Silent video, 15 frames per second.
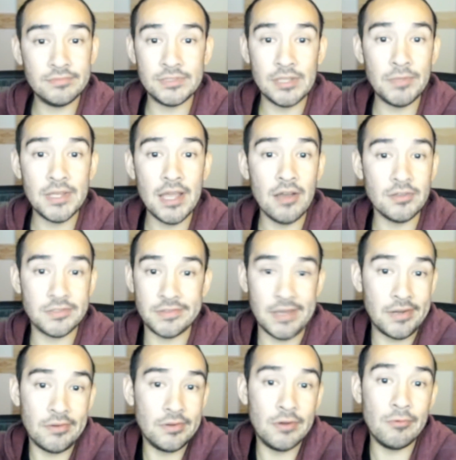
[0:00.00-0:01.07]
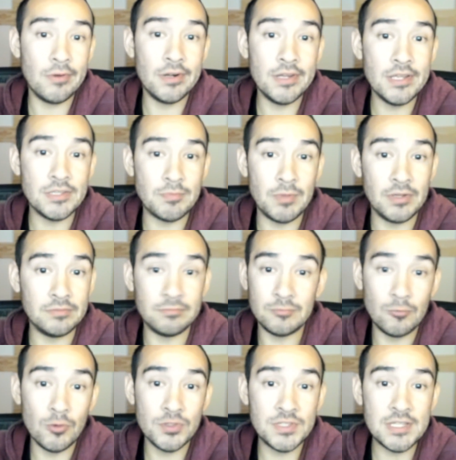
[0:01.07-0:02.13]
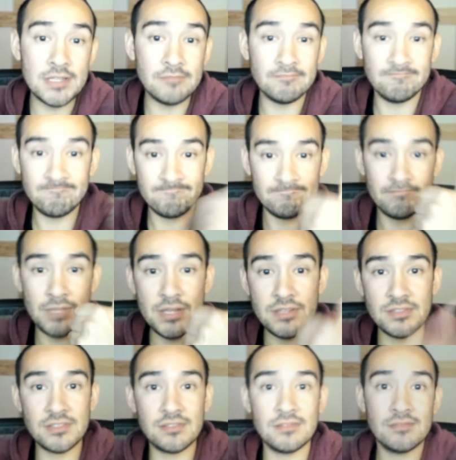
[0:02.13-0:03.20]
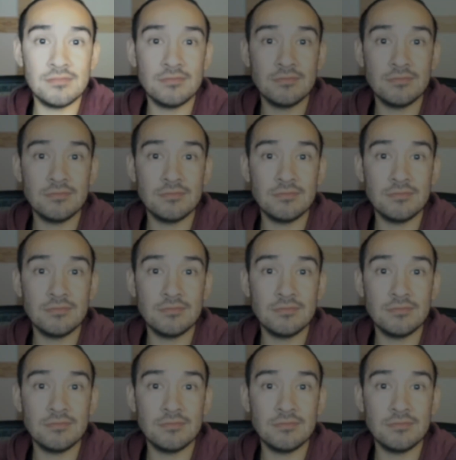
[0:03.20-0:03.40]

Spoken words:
something else. I don't know where it is, but we'll see. Peace.